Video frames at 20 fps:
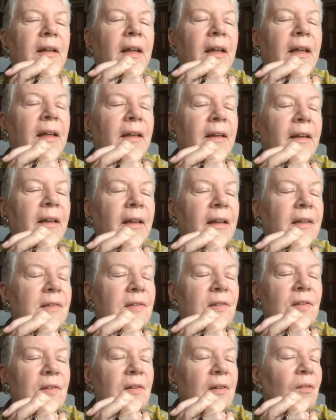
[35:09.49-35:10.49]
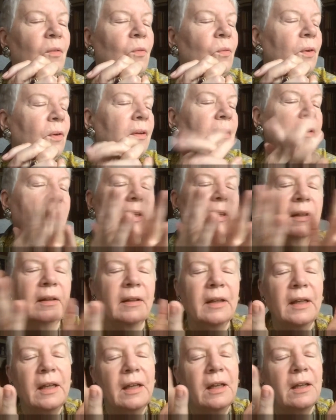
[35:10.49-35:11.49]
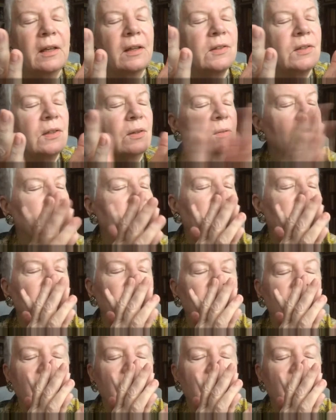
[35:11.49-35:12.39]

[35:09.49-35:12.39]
And it's so in